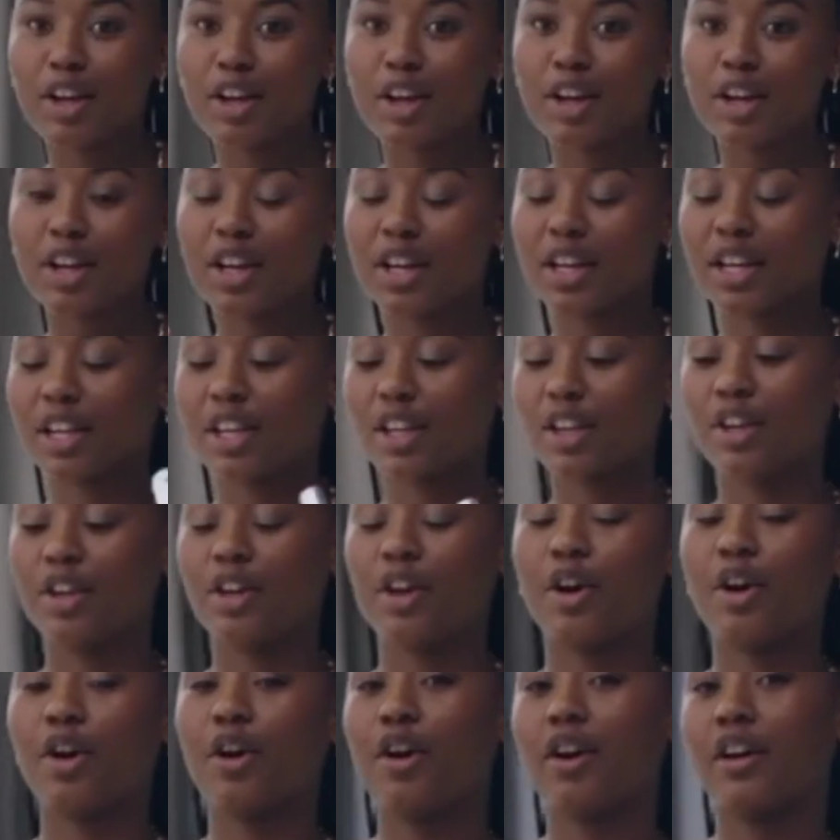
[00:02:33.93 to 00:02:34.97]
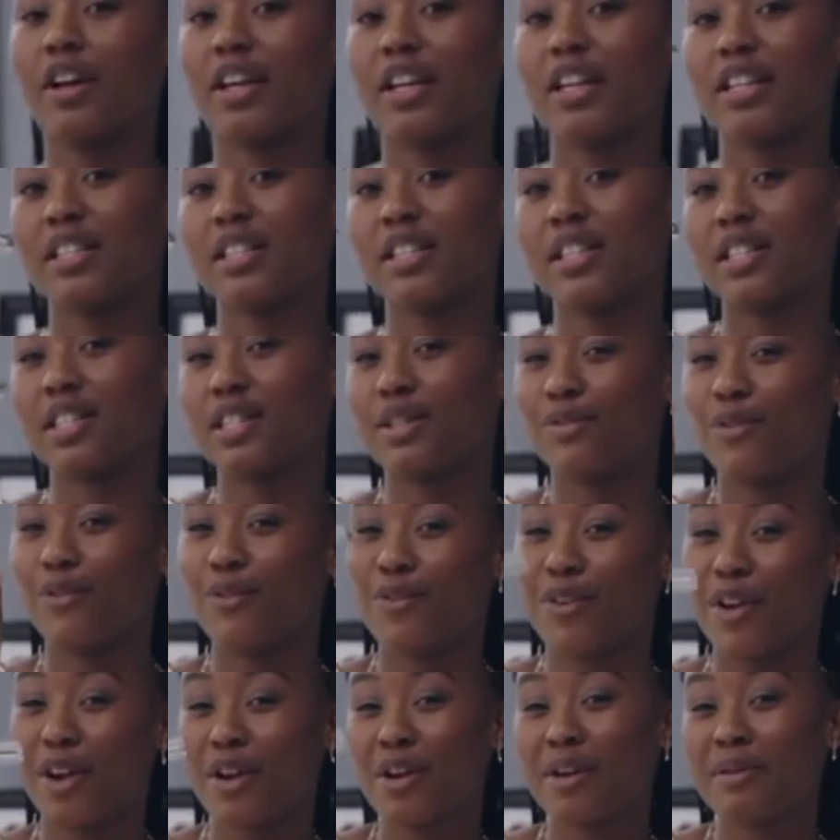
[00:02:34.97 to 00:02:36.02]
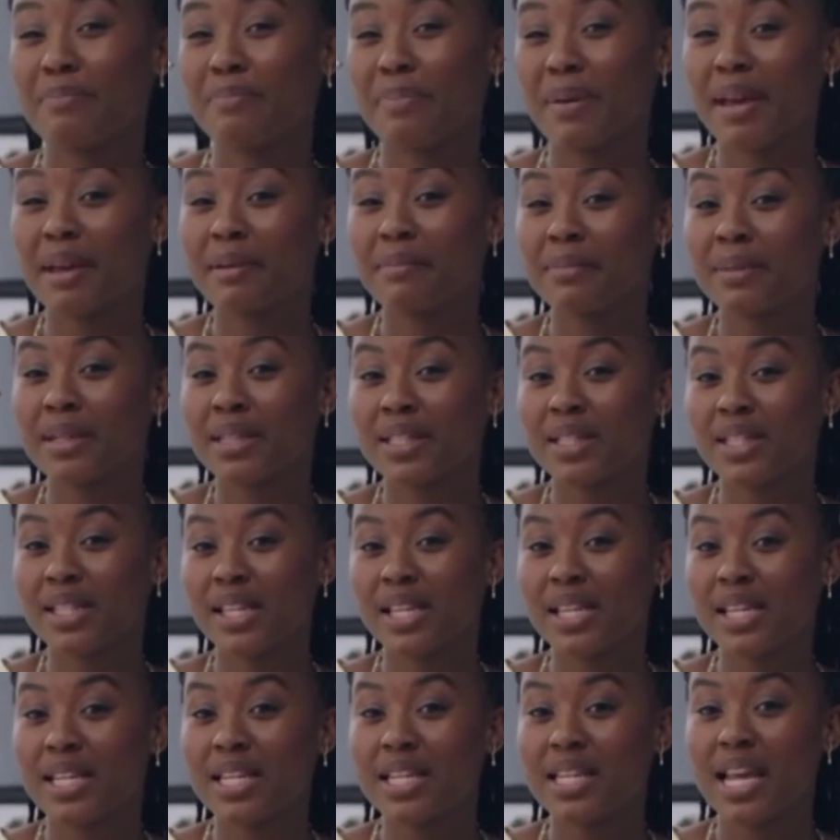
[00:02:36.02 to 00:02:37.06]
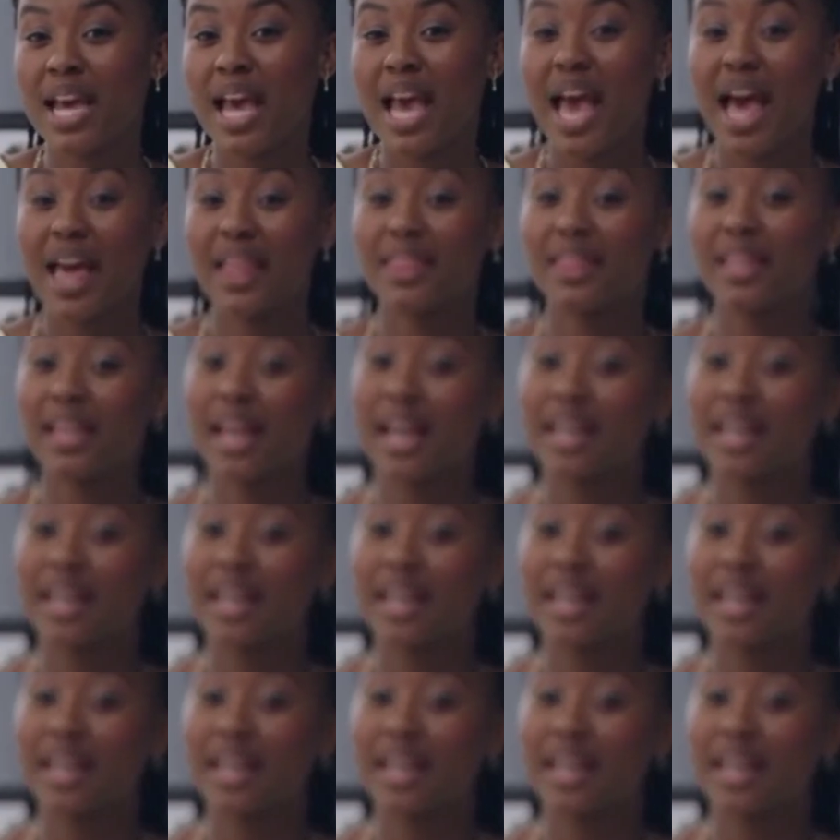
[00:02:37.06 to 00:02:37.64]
to do something we call content marketing. You can do content